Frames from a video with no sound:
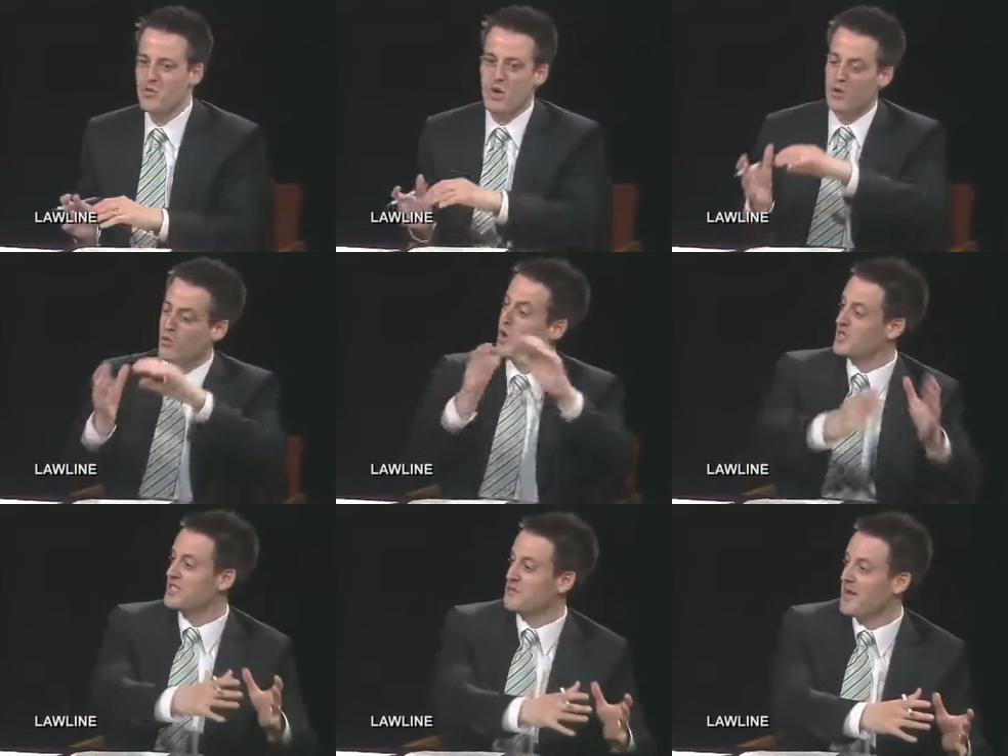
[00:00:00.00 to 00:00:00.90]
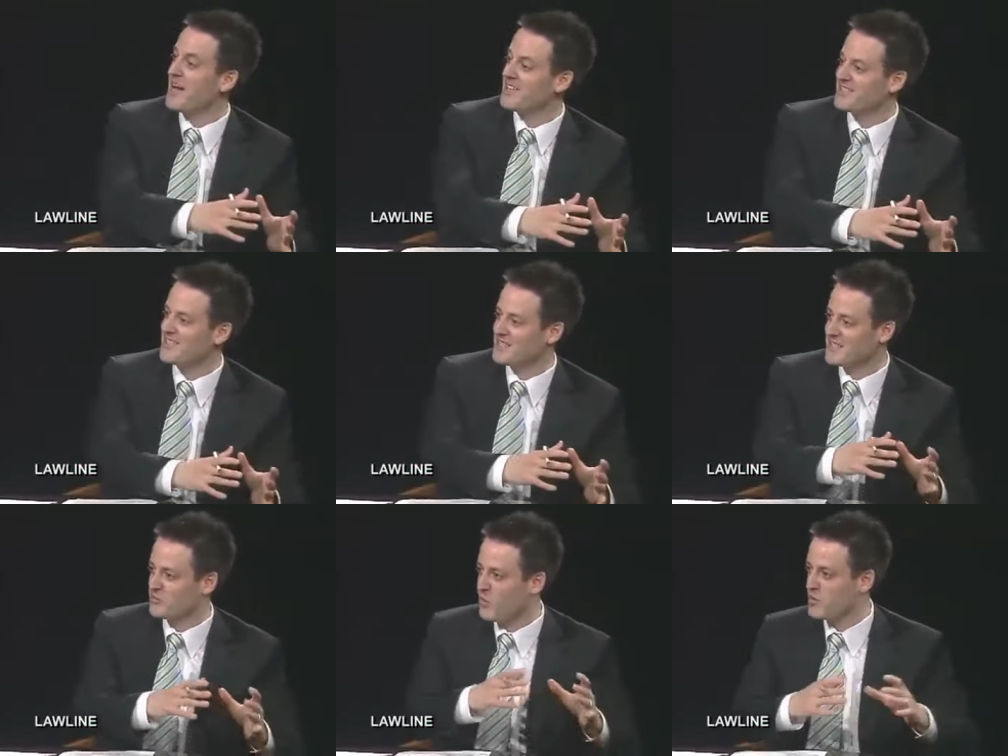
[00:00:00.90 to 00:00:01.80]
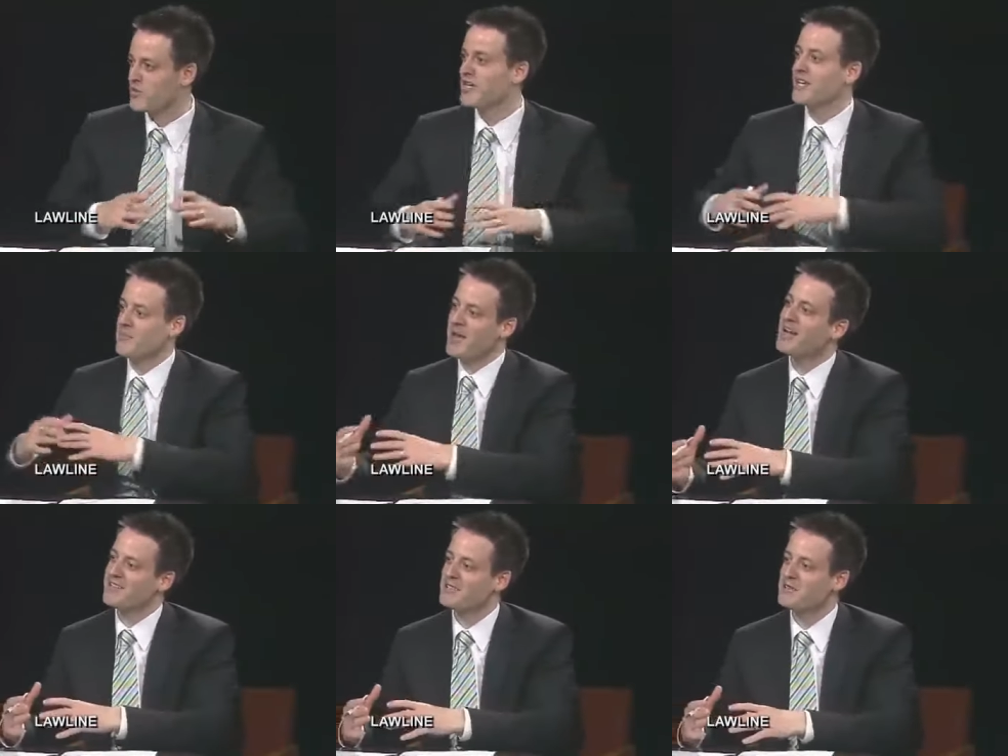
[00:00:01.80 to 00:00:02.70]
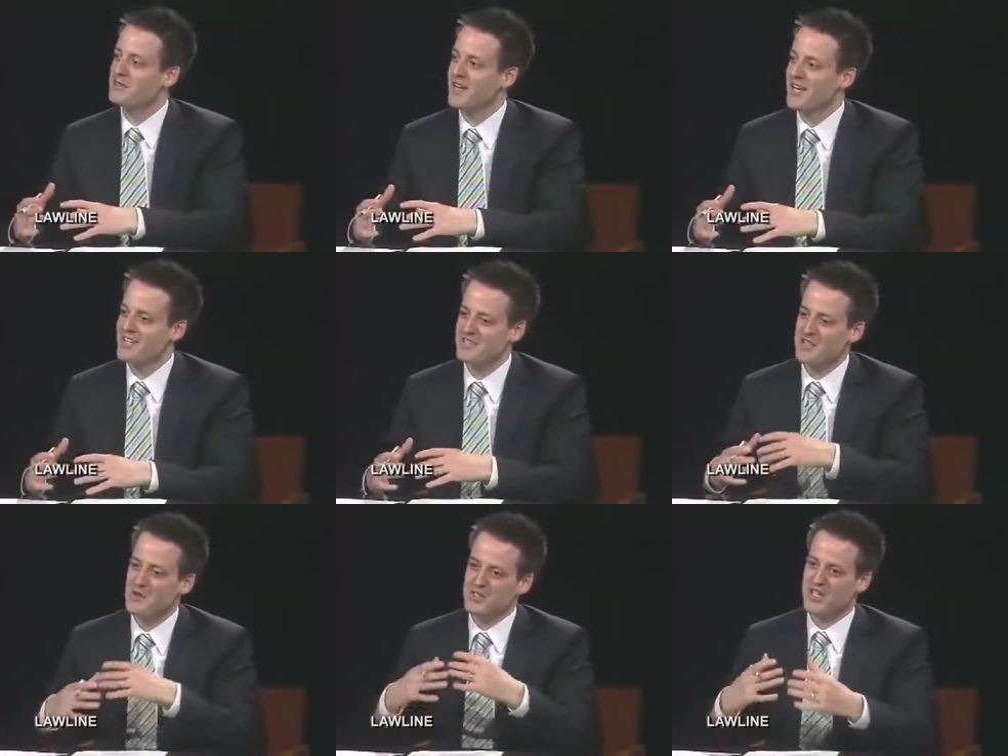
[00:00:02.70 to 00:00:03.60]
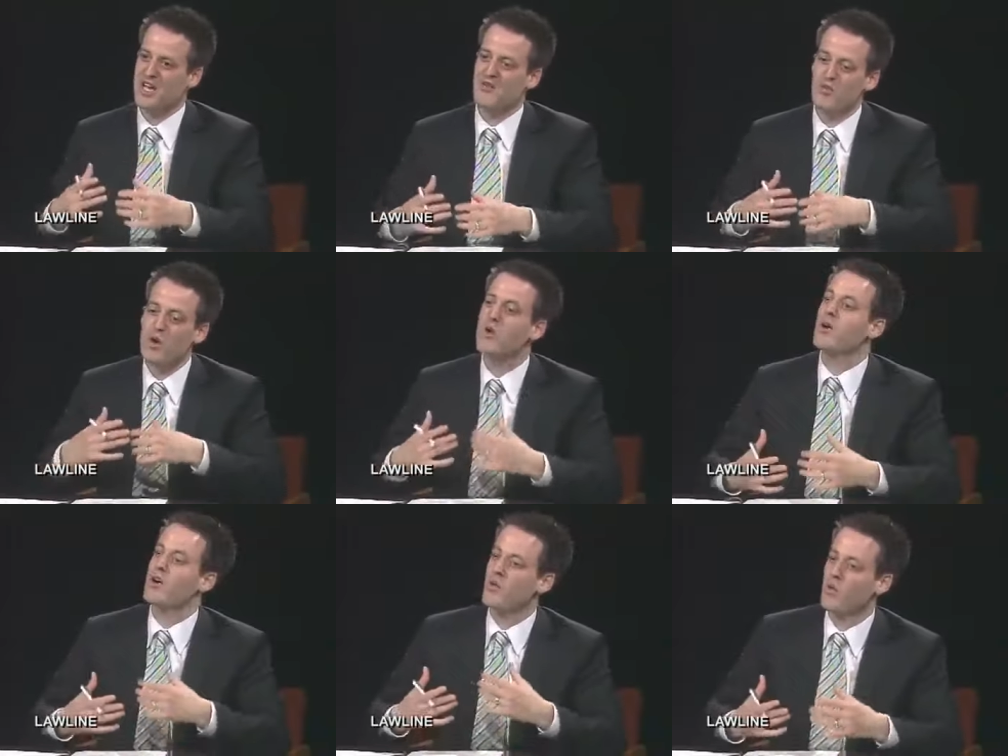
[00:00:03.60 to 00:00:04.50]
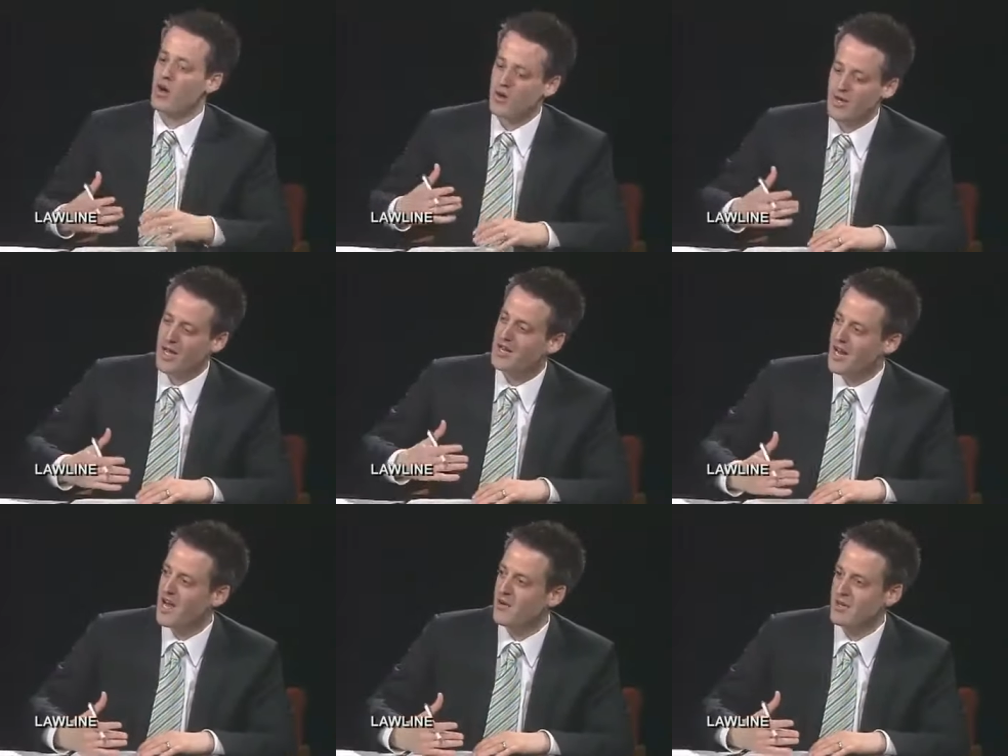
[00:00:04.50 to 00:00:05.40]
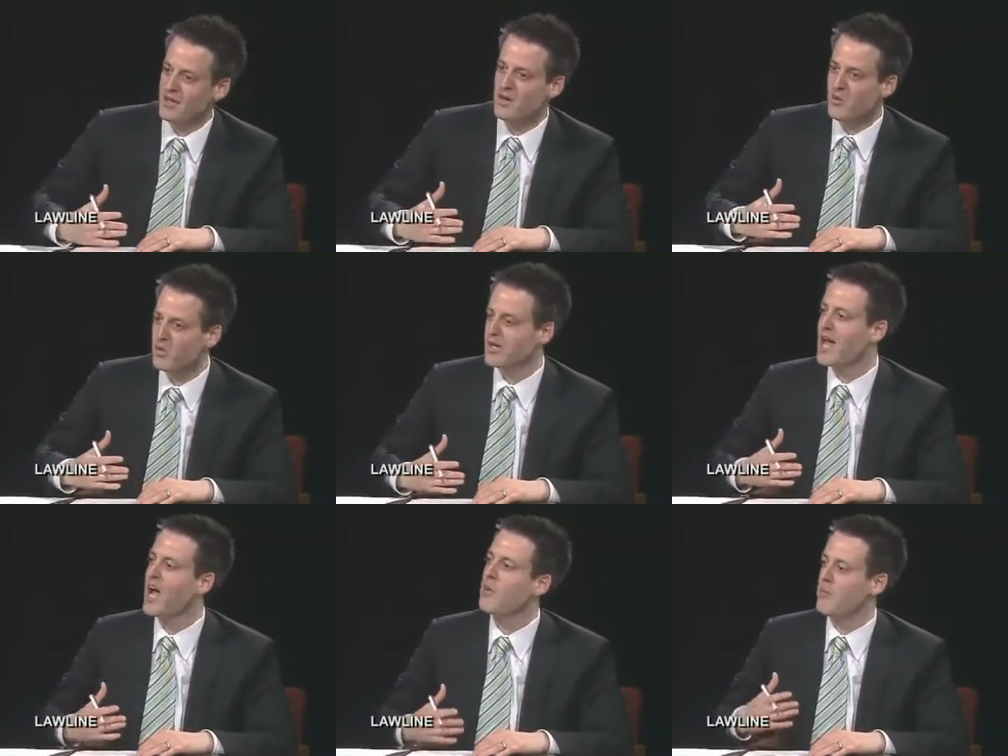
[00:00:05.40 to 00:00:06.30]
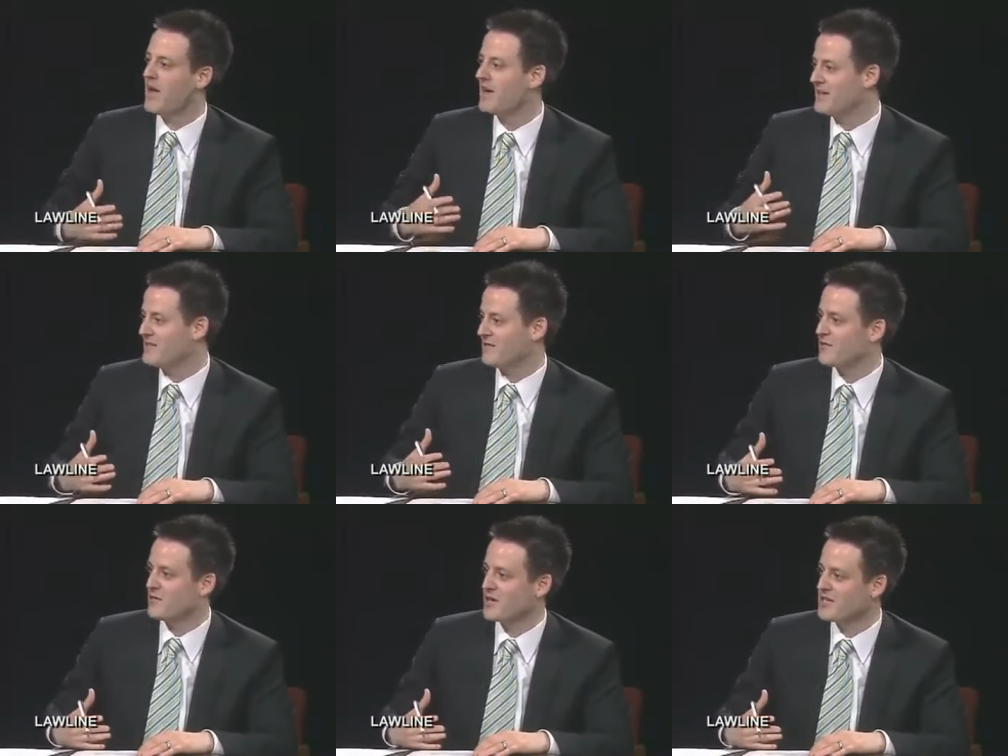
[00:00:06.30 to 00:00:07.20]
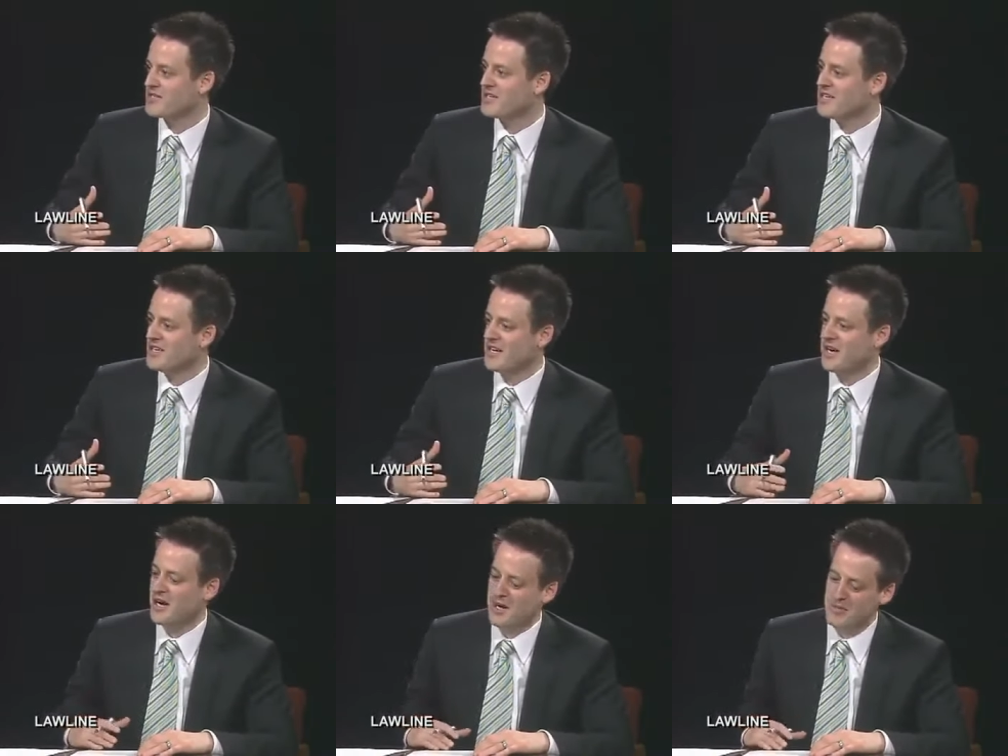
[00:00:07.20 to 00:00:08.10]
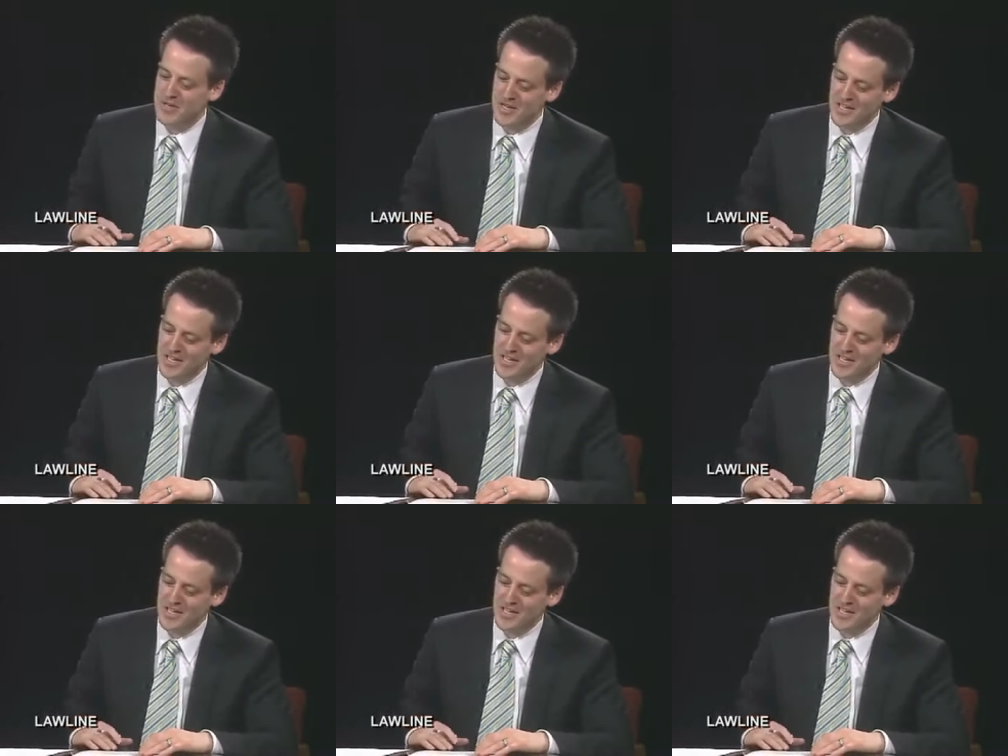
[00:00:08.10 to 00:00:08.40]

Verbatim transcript: what was in the past is what we're trying to get back to, and so it's kind of where where are we at now, and really how bad is it for us, um,